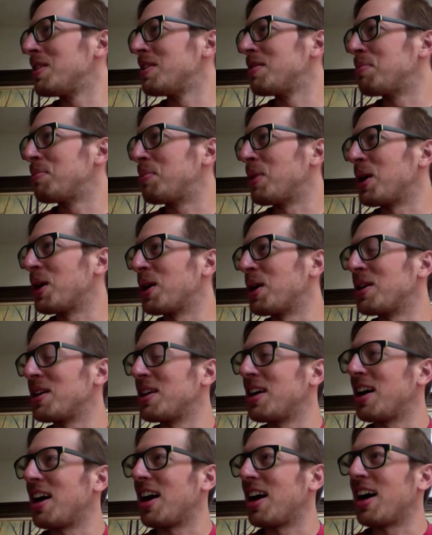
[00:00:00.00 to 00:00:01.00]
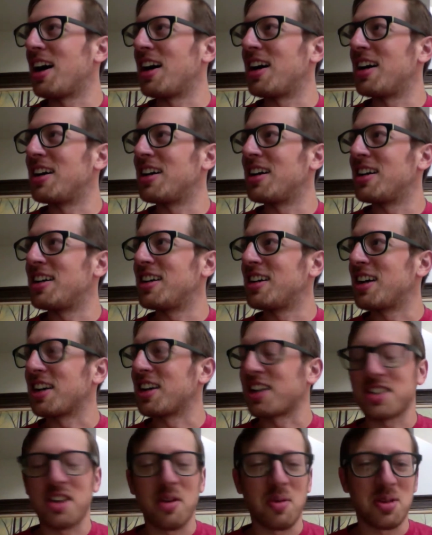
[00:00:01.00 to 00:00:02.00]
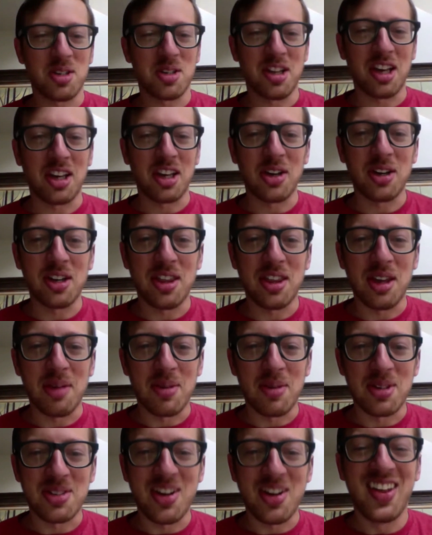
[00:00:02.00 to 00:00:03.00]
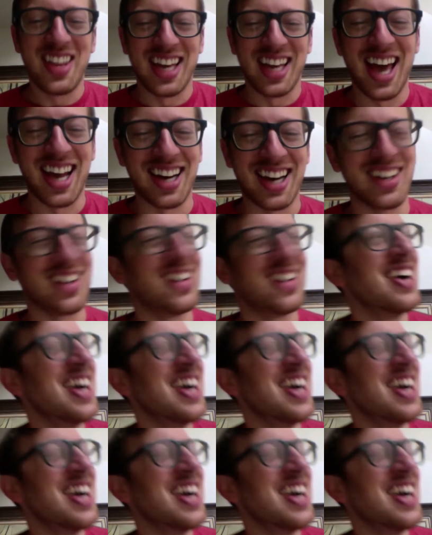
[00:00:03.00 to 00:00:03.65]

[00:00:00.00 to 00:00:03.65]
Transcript: But I guess I wasn't that good at them or something. I don't know.